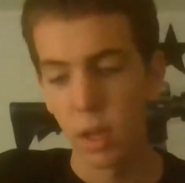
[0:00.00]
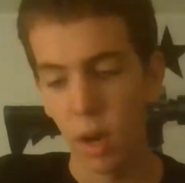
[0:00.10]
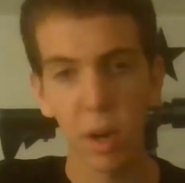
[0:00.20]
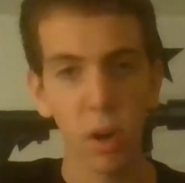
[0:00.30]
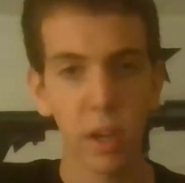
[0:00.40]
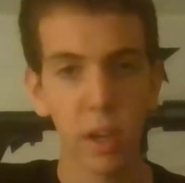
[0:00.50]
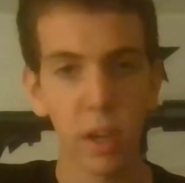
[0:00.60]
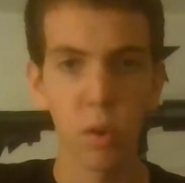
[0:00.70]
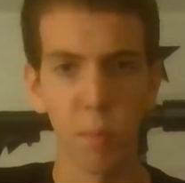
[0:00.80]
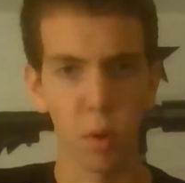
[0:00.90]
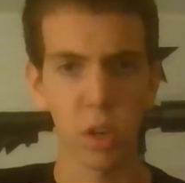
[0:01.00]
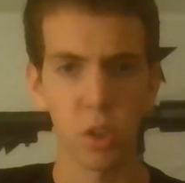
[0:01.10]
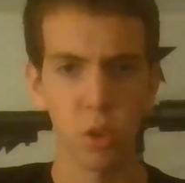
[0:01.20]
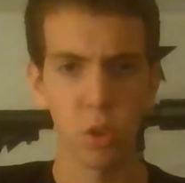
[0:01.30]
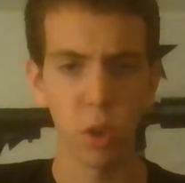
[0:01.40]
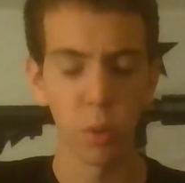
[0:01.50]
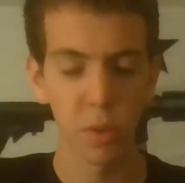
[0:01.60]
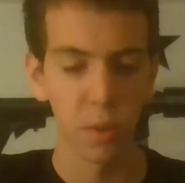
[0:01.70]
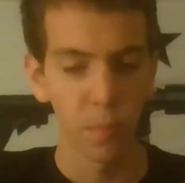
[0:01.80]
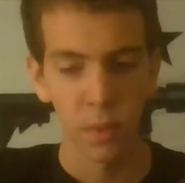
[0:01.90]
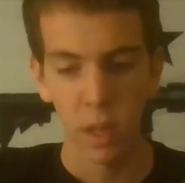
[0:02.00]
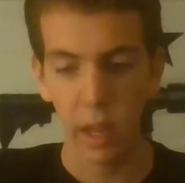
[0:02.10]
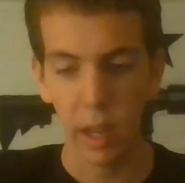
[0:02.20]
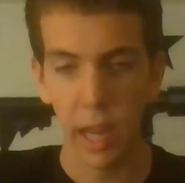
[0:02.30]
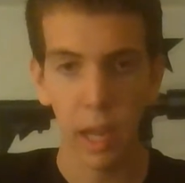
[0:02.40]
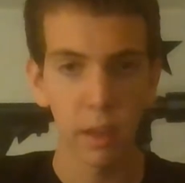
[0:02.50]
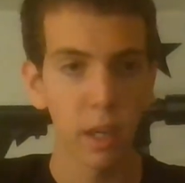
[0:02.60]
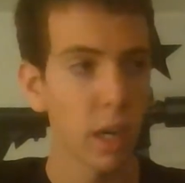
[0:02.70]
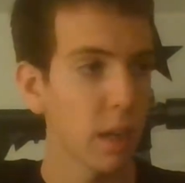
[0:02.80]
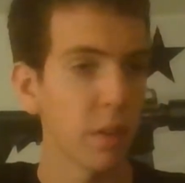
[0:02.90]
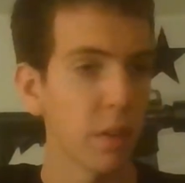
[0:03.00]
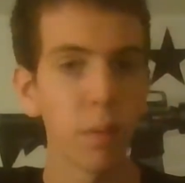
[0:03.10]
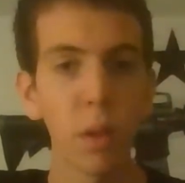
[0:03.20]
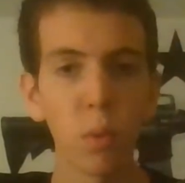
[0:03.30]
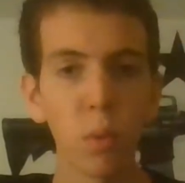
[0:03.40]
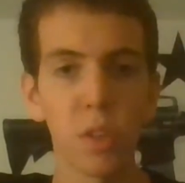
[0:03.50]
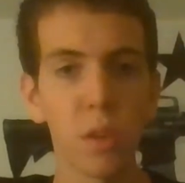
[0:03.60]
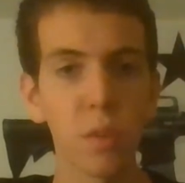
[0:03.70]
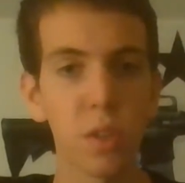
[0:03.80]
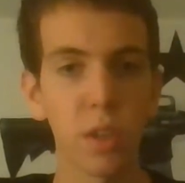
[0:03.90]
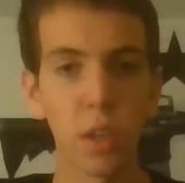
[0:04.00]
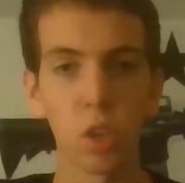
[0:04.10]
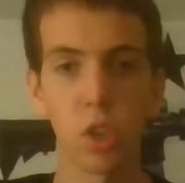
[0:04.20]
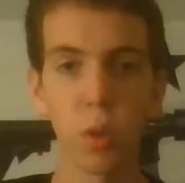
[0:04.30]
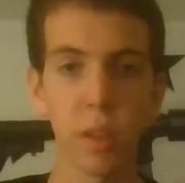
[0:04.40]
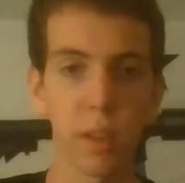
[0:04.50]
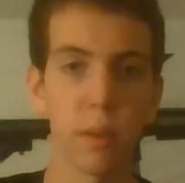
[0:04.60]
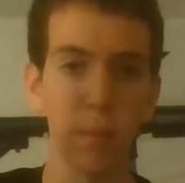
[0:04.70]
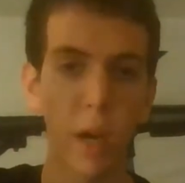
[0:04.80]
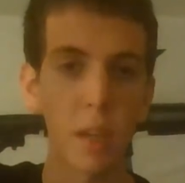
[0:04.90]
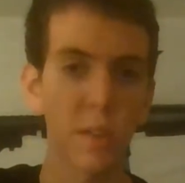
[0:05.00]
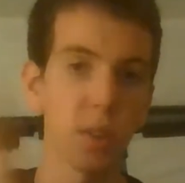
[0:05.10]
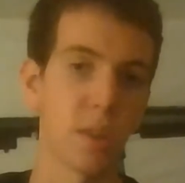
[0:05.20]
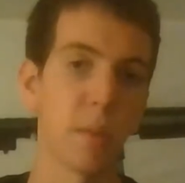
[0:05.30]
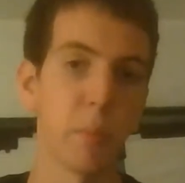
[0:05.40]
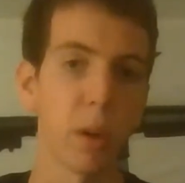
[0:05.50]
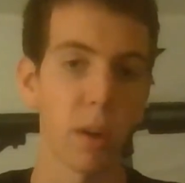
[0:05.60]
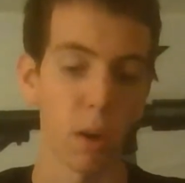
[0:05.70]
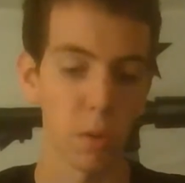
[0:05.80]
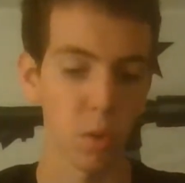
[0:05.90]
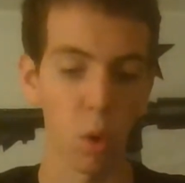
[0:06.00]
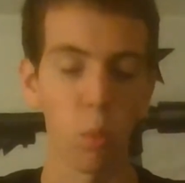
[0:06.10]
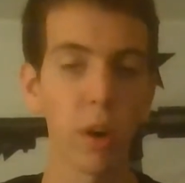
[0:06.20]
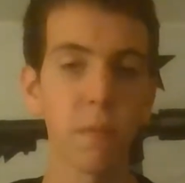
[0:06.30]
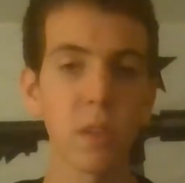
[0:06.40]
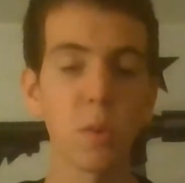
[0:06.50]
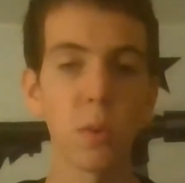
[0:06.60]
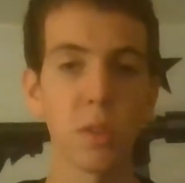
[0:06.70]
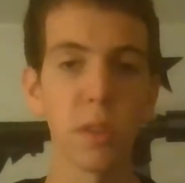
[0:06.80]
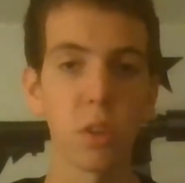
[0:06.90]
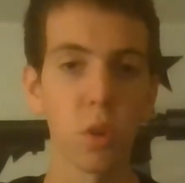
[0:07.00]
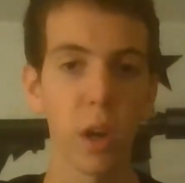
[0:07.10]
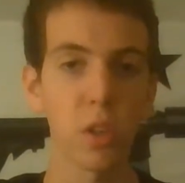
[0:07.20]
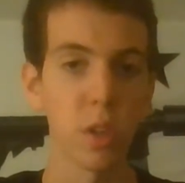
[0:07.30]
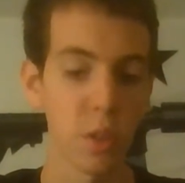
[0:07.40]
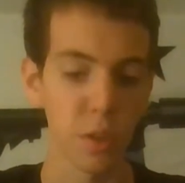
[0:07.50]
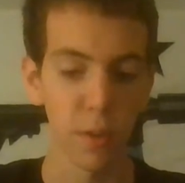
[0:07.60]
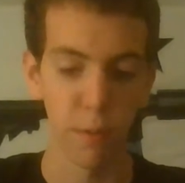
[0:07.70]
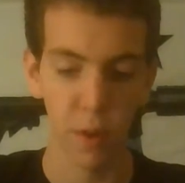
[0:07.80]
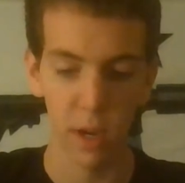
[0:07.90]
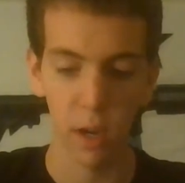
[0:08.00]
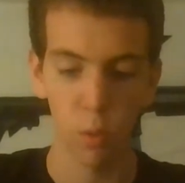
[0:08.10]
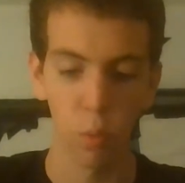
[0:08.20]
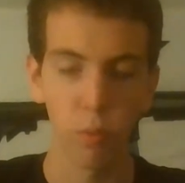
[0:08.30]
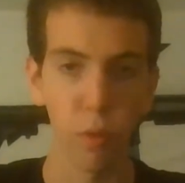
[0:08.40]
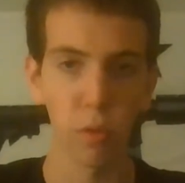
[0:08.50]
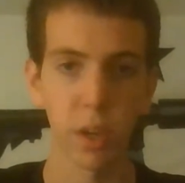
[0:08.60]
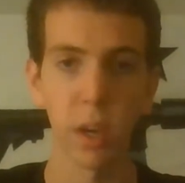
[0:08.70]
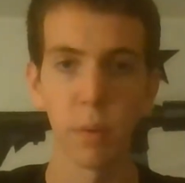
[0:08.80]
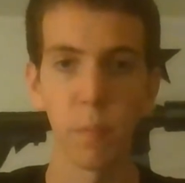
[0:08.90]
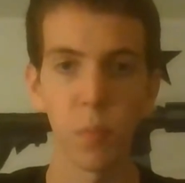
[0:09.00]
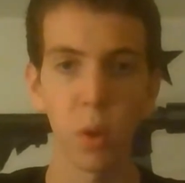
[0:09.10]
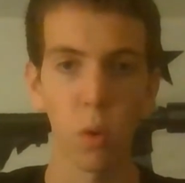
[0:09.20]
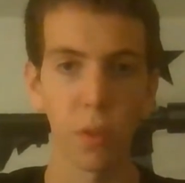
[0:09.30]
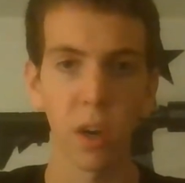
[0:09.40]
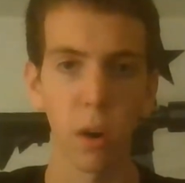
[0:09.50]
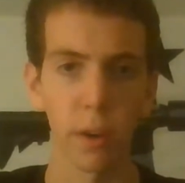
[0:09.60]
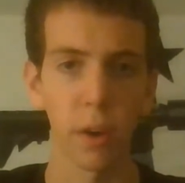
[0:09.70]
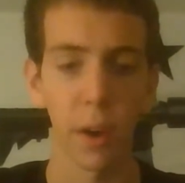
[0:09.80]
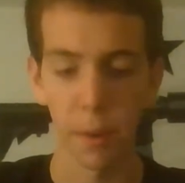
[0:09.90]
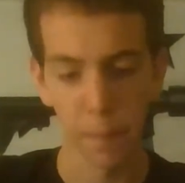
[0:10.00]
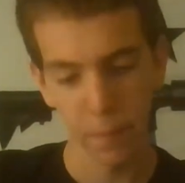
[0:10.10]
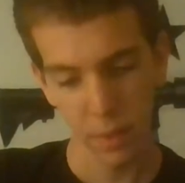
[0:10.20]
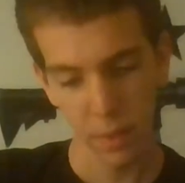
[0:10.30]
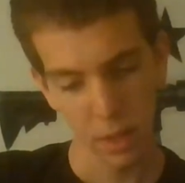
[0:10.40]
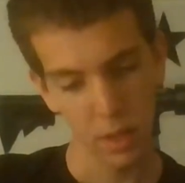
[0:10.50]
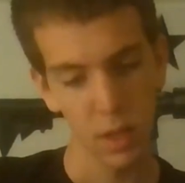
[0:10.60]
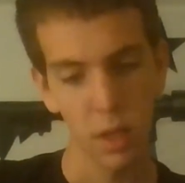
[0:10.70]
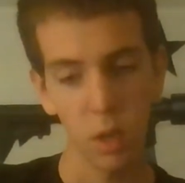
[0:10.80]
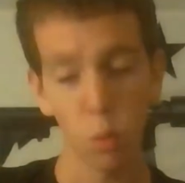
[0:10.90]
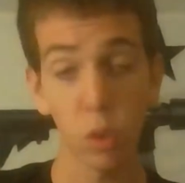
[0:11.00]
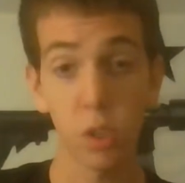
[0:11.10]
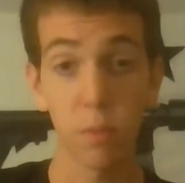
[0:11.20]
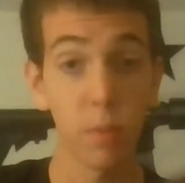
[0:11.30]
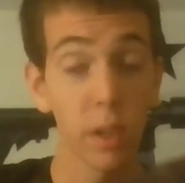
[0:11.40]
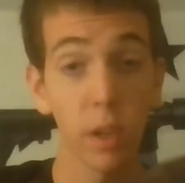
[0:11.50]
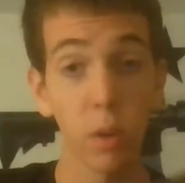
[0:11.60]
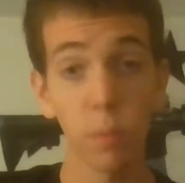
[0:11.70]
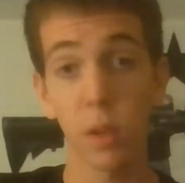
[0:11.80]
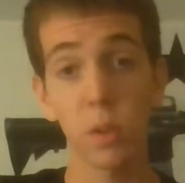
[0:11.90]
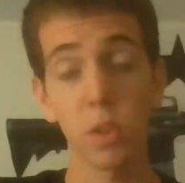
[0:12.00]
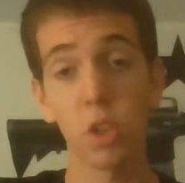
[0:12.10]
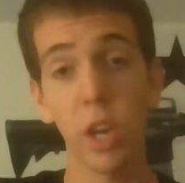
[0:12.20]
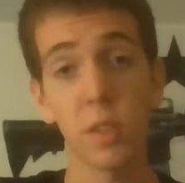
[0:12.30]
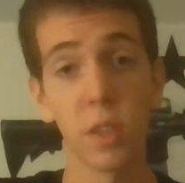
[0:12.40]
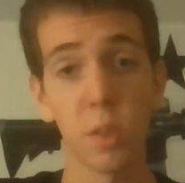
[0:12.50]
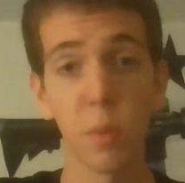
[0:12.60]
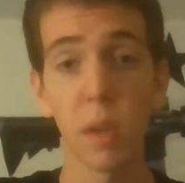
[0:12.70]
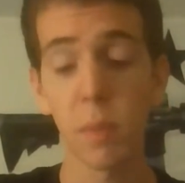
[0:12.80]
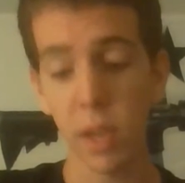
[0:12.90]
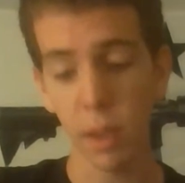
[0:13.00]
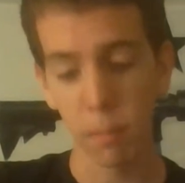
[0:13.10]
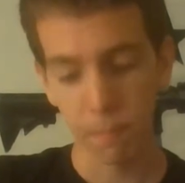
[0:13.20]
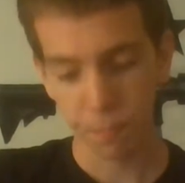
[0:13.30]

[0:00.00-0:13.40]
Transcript: American or British troops, and it was used to shoot at the Nazis in the bunkers? Or what if this was in the trenches of Verdun or the Argonne? Which, there's a chance this may be.